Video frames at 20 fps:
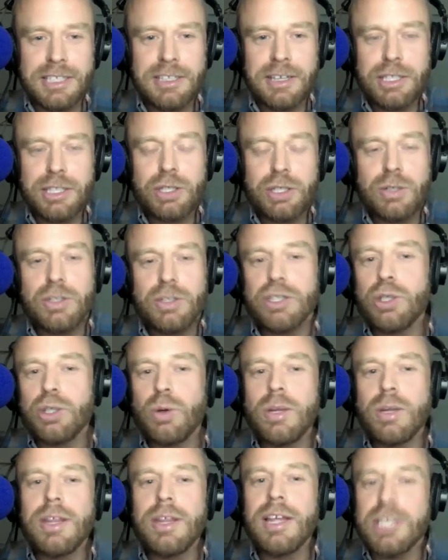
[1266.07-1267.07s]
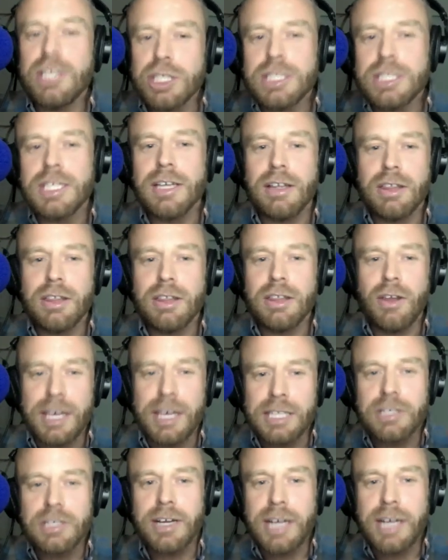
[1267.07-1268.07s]
Like, surely they just think of
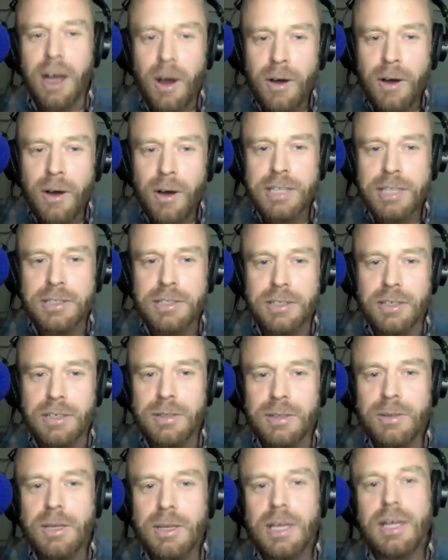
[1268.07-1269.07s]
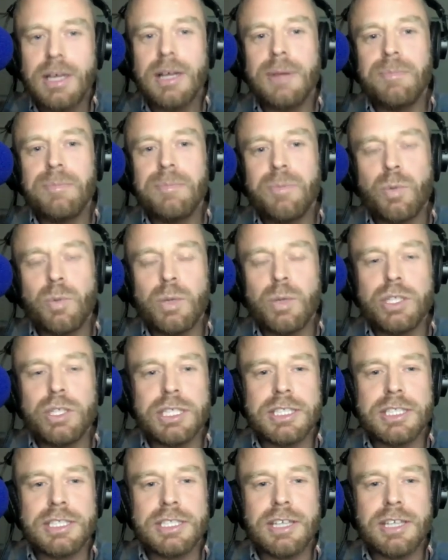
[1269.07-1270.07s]
psychics like I do, which
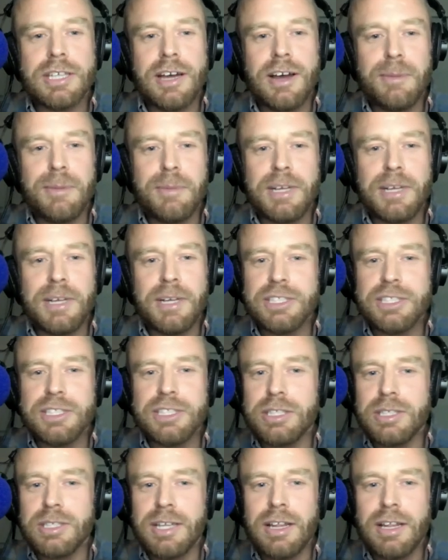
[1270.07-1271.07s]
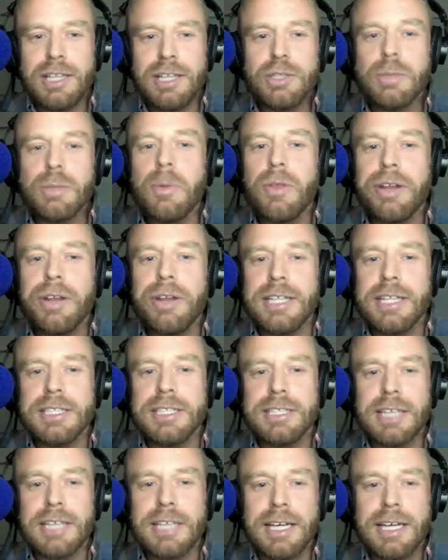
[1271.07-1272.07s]
is as just little more than
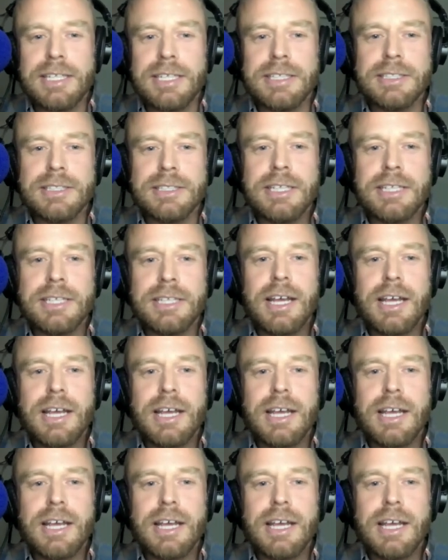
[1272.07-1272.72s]
entertainers.